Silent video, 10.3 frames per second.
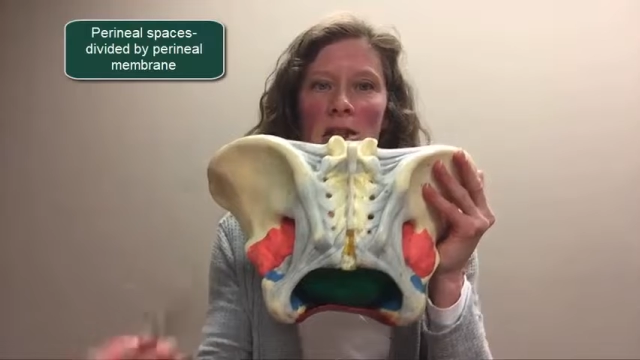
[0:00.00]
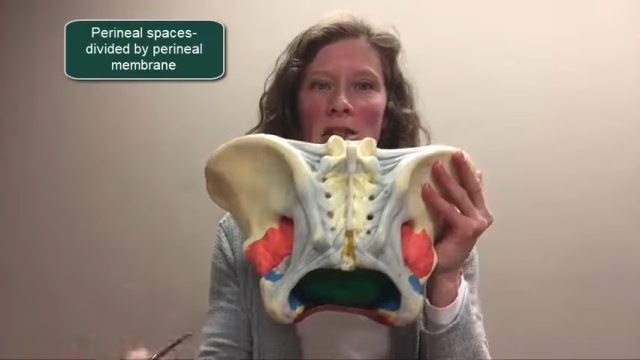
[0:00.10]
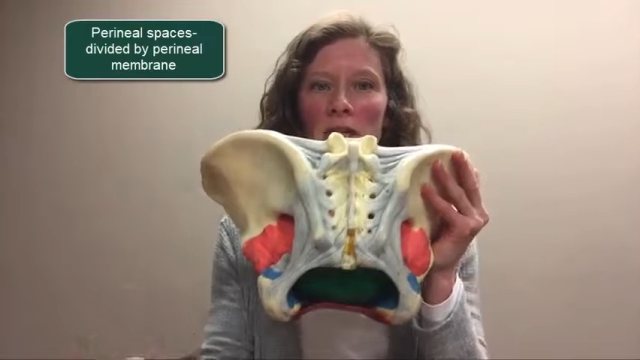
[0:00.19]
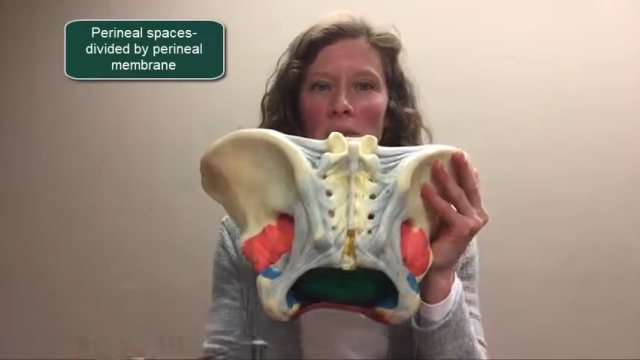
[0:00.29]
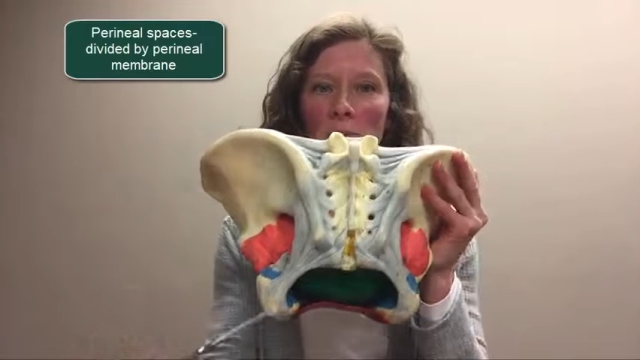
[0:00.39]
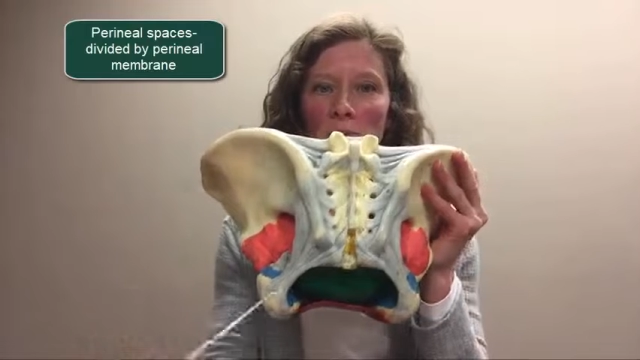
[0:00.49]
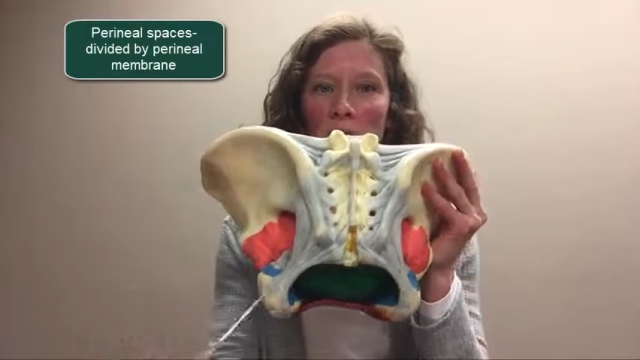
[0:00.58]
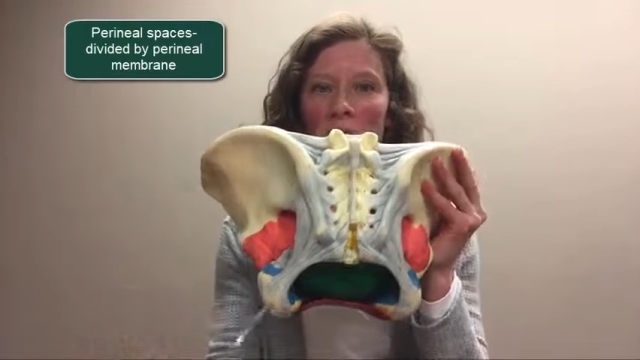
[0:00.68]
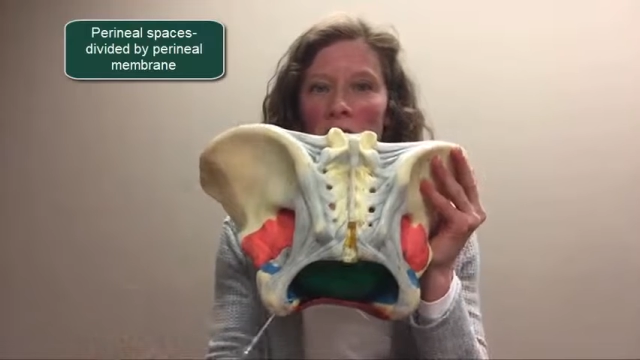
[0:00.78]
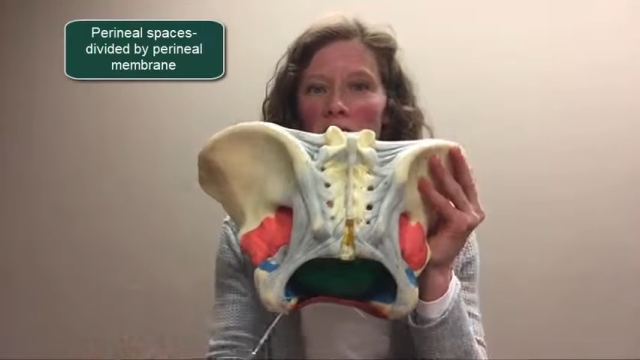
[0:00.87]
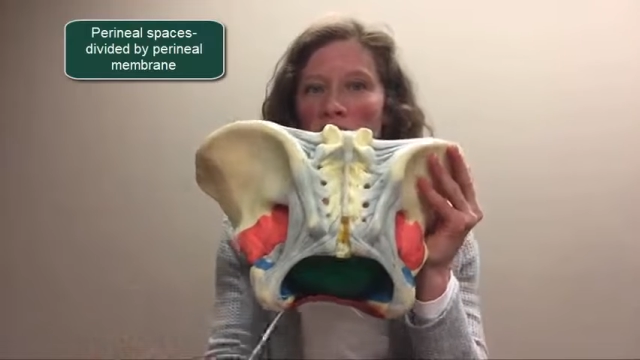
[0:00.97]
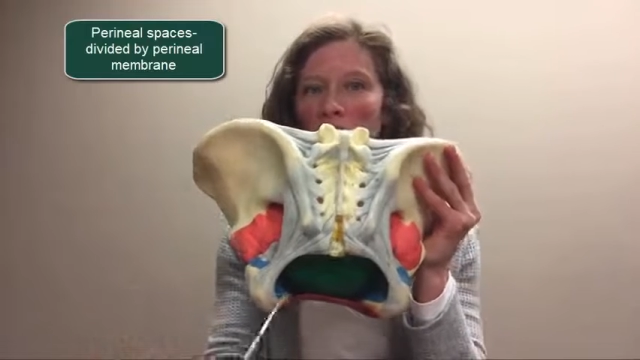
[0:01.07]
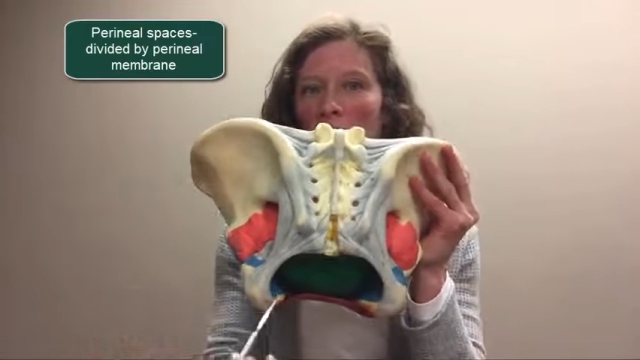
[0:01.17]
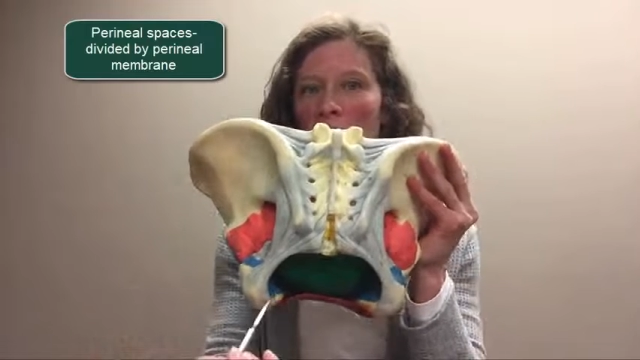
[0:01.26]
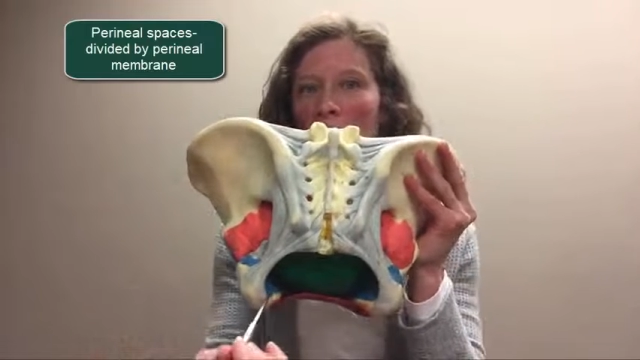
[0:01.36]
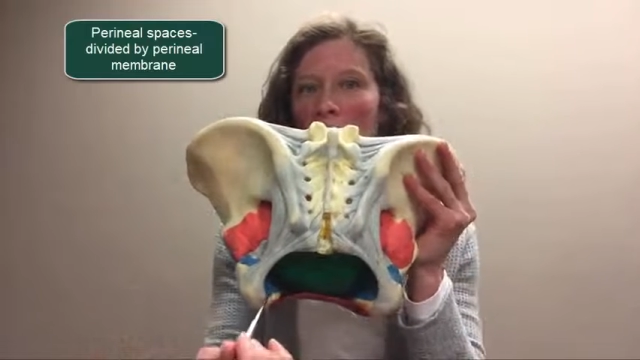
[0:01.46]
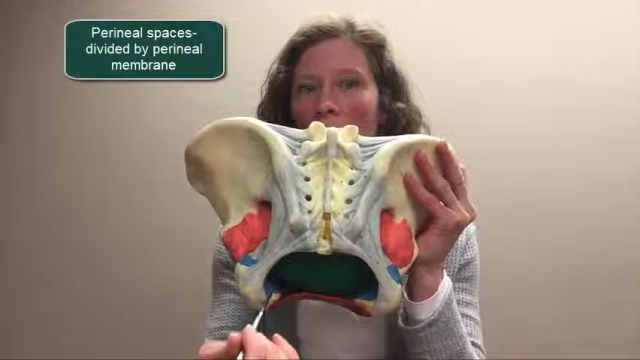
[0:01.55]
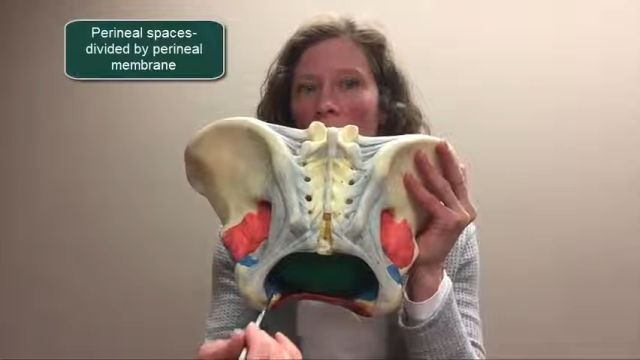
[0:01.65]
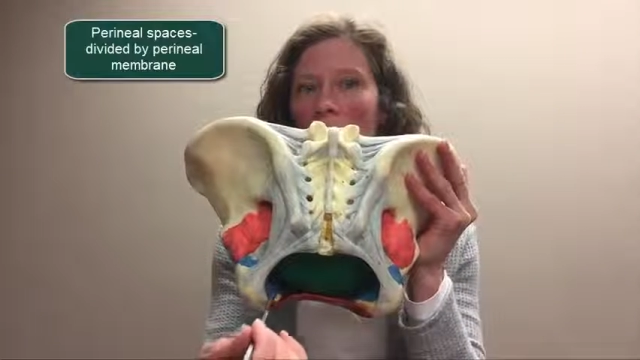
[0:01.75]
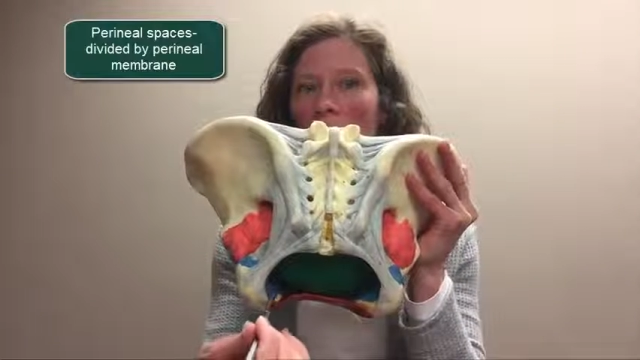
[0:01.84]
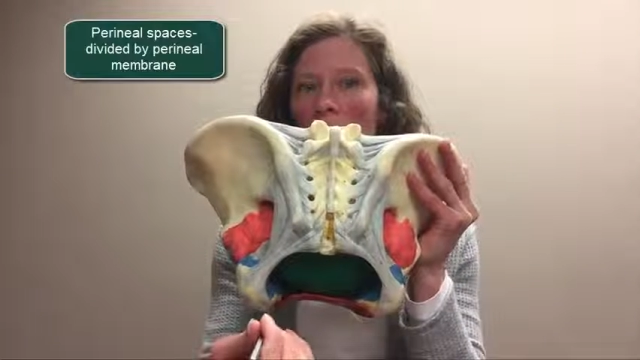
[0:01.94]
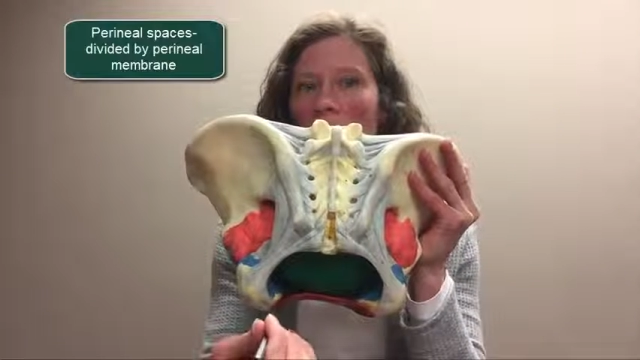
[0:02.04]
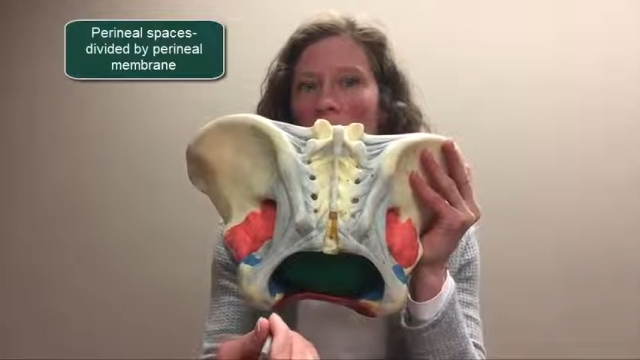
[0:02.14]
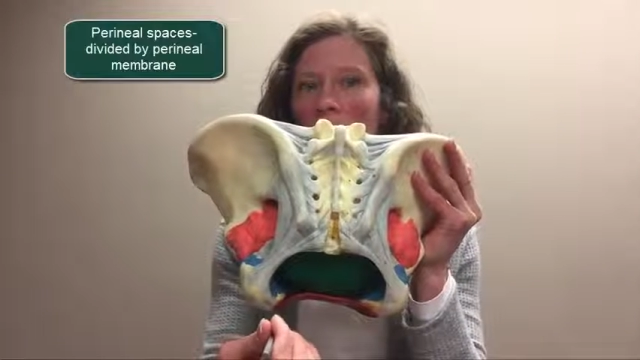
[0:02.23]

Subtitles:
deep to this perineal membrane